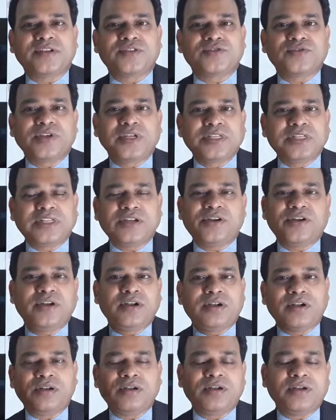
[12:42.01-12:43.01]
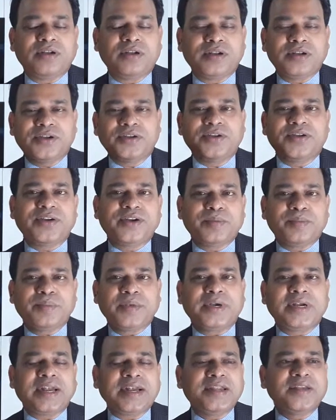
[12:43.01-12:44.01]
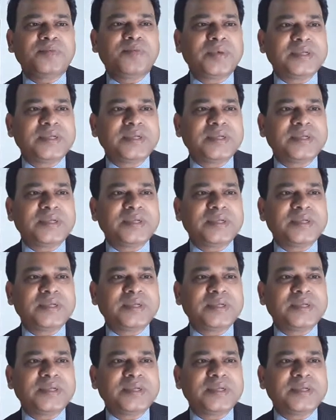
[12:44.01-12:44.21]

So if they are, running